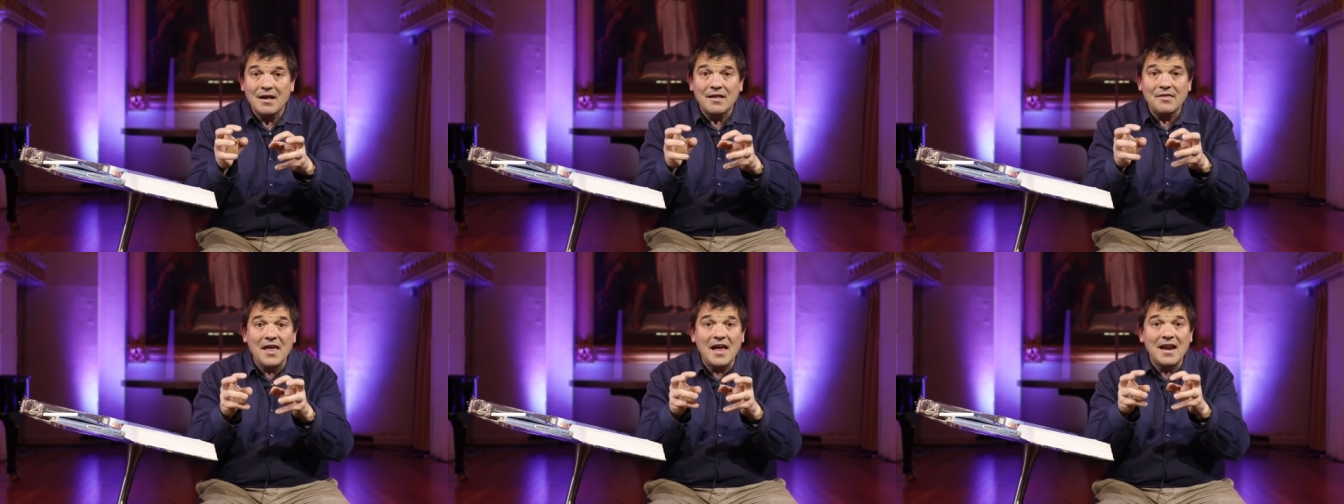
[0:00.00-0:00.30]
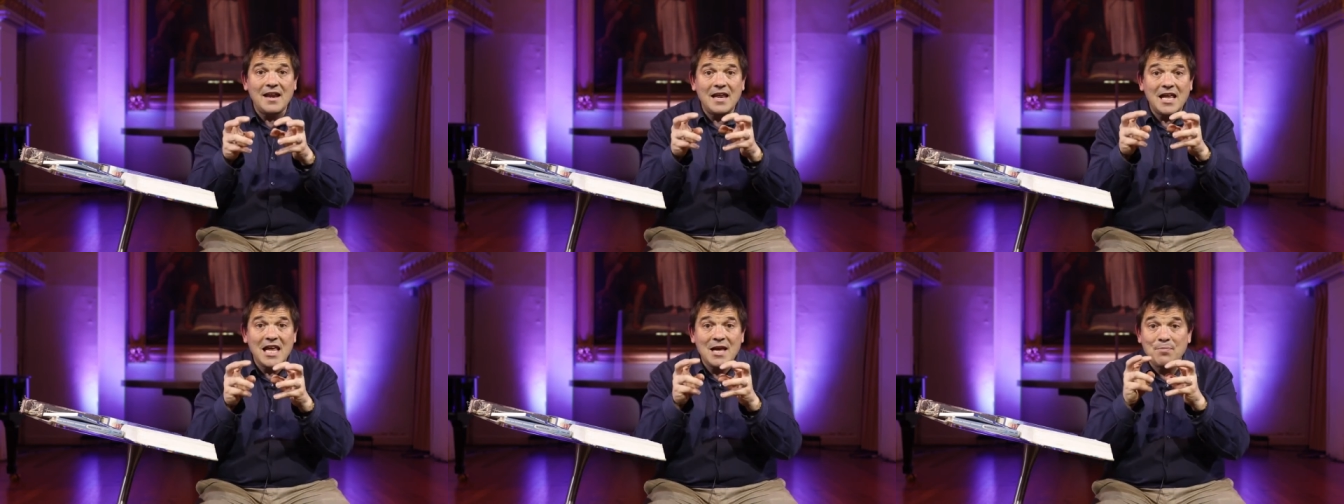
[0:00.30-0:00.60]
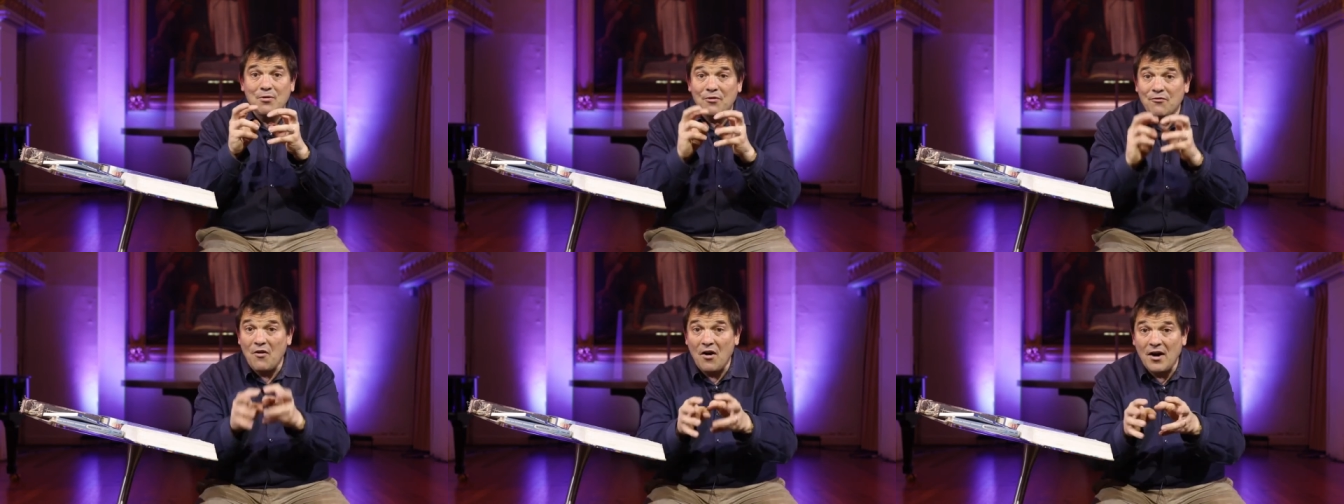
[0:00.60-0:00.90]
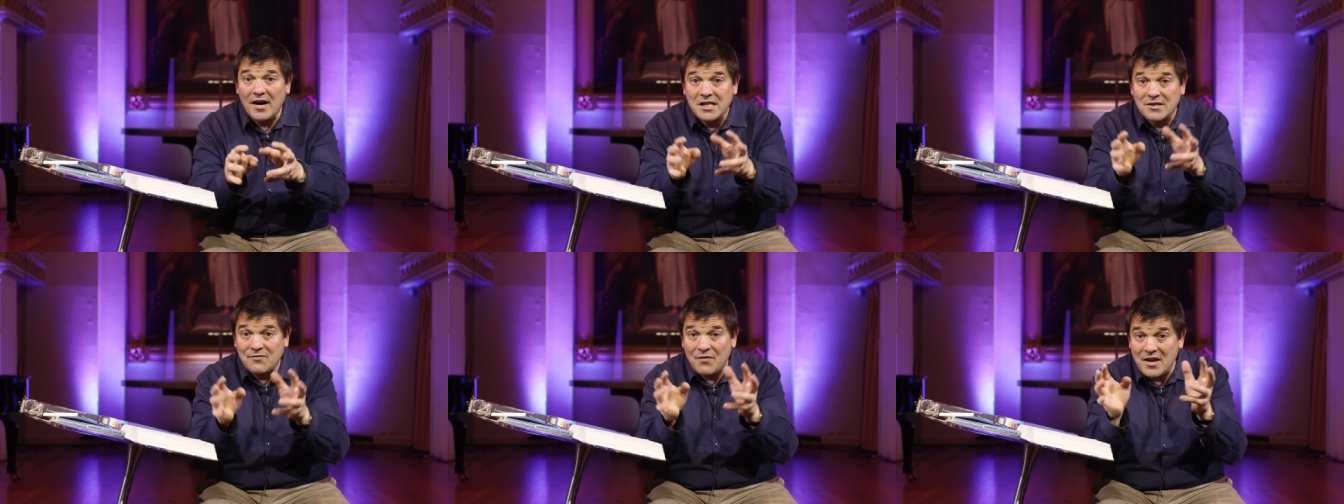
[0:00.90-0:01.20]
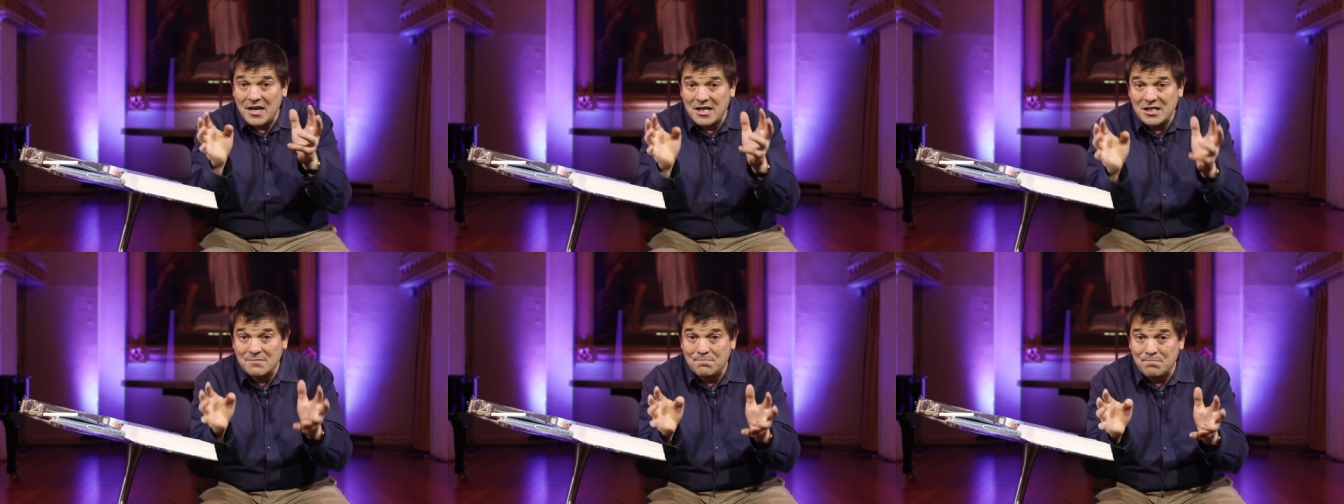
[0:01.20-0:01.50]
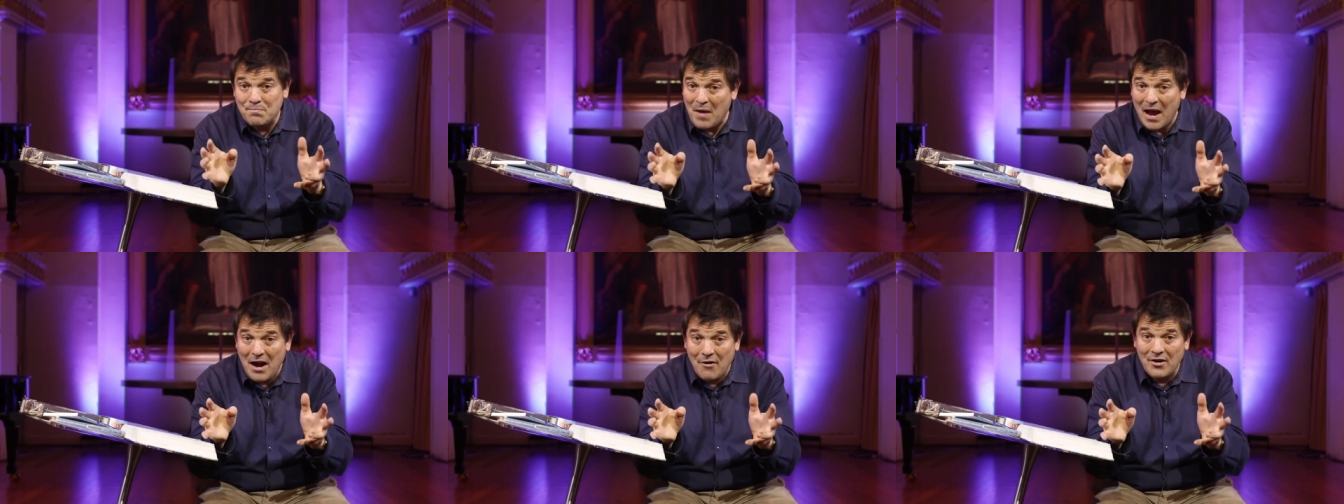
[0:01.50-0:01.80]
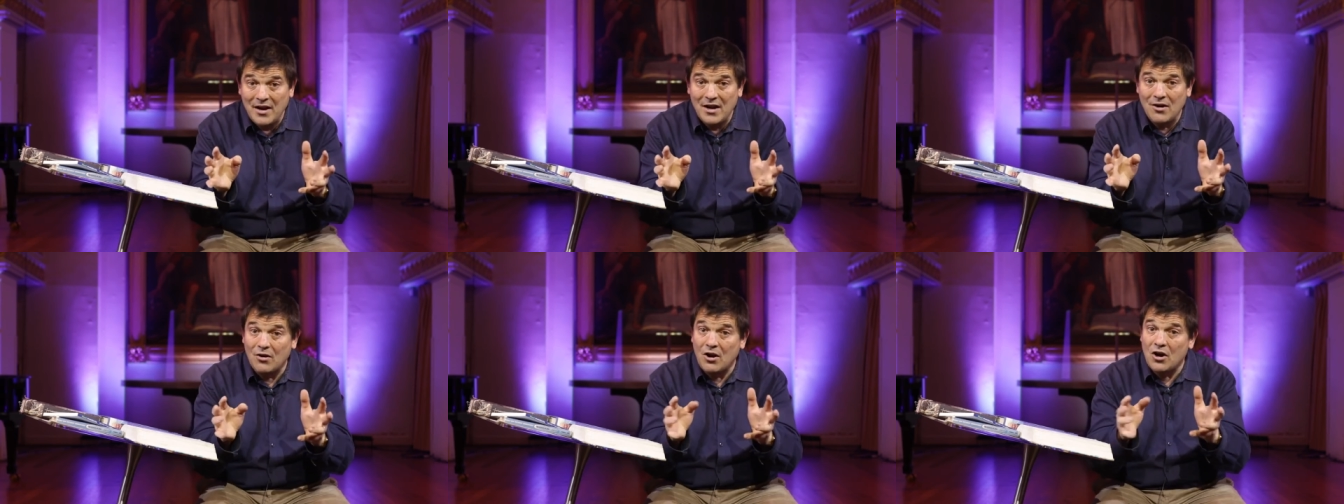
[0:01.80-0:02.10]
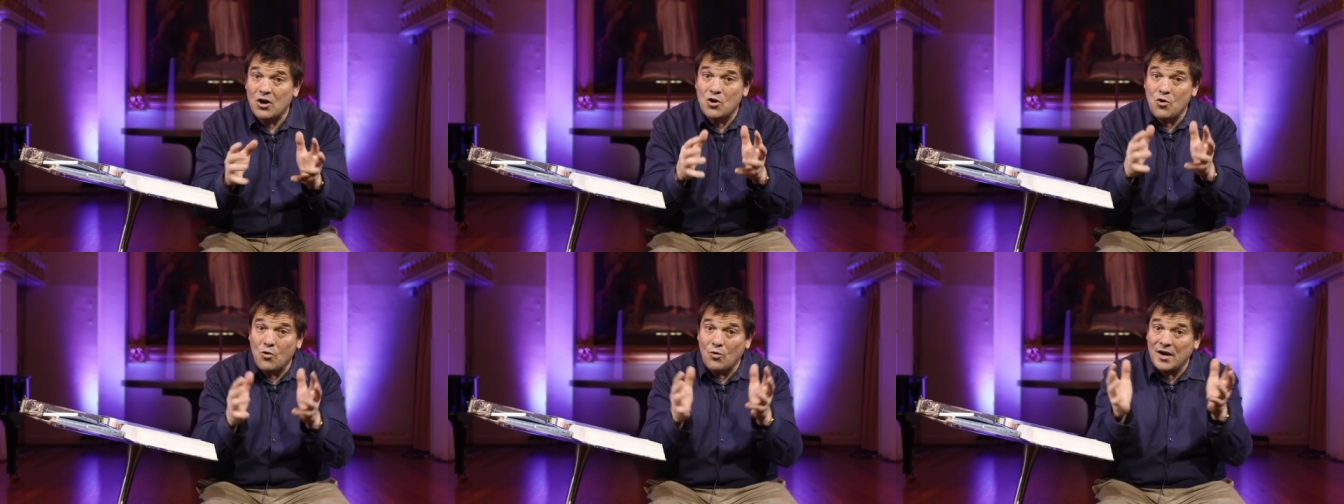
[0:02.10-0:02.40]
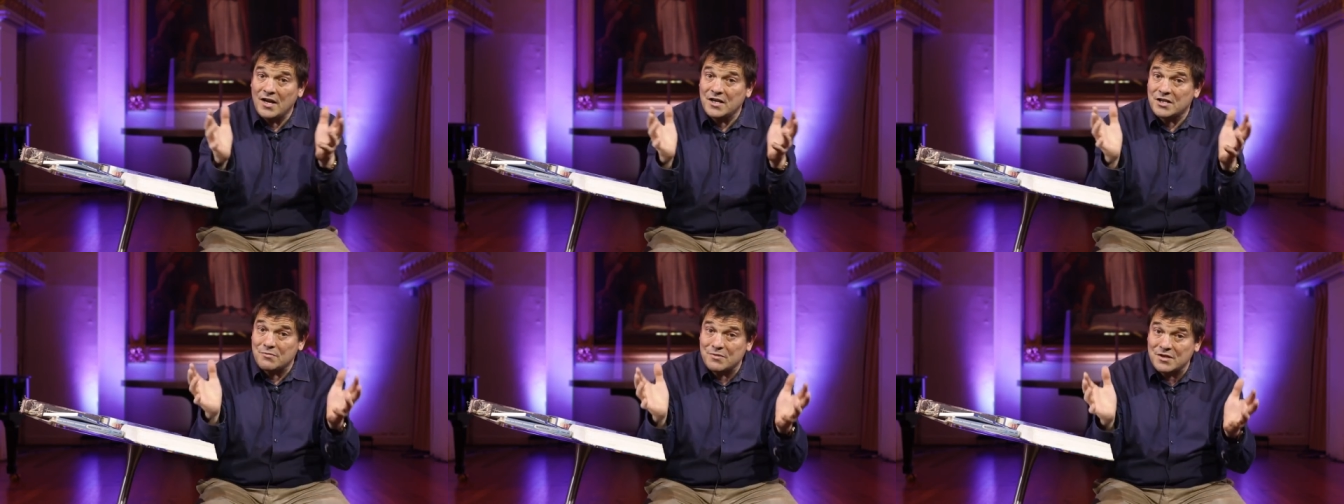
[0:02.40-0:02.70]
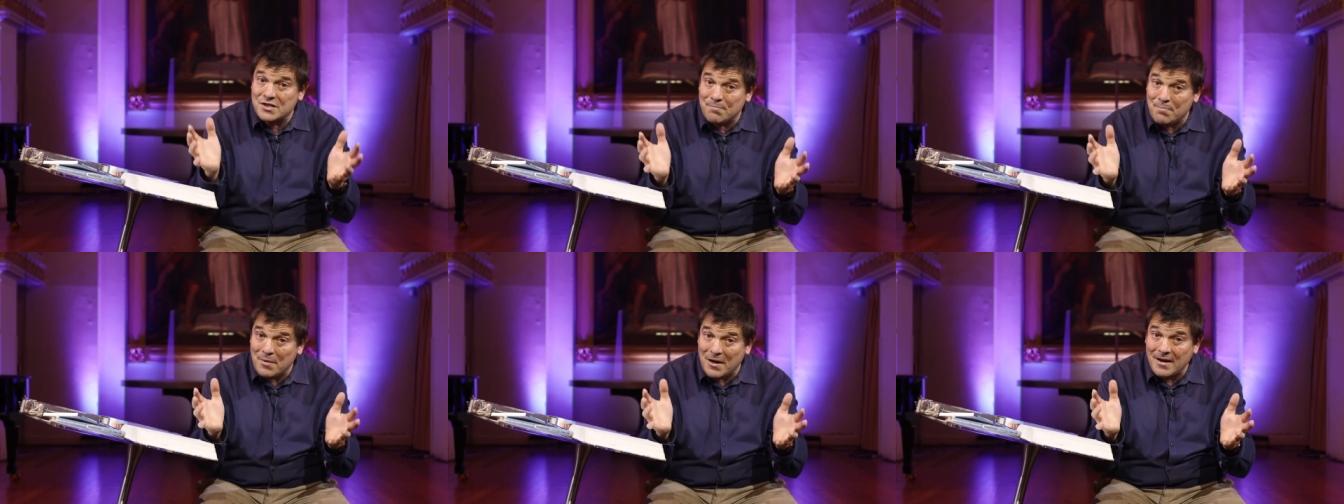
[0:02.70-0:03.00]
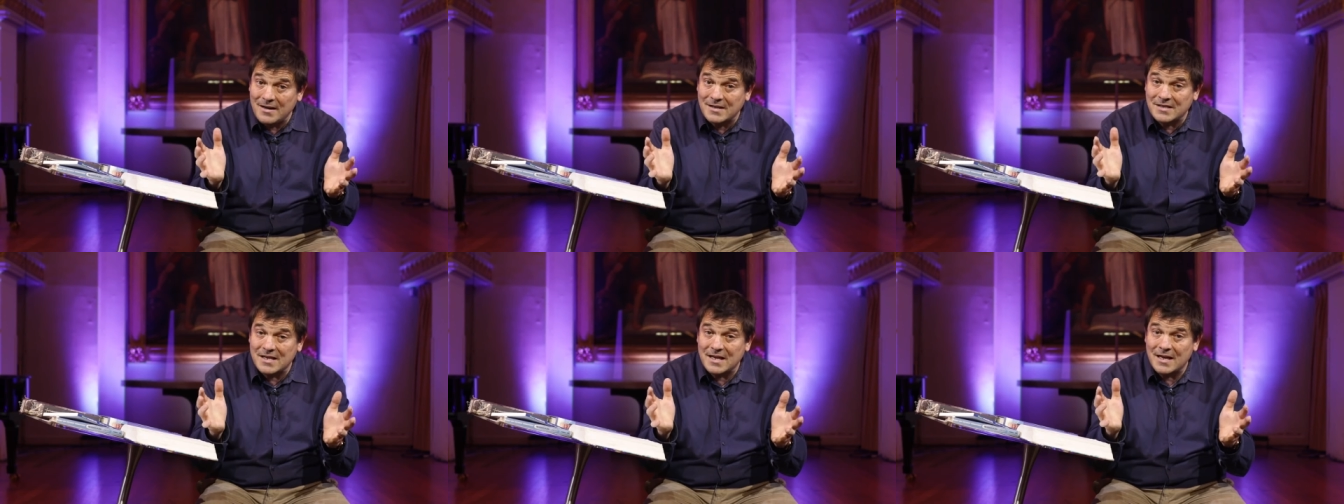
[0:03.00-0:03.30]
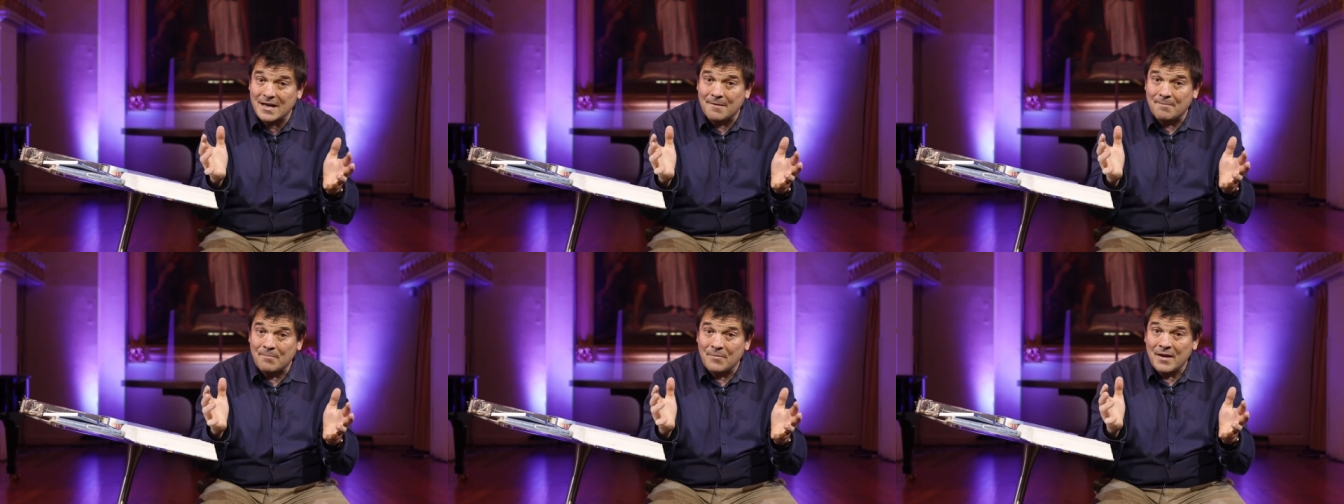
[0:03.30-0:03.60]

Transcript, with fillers: then he provides for his burial according to his ability.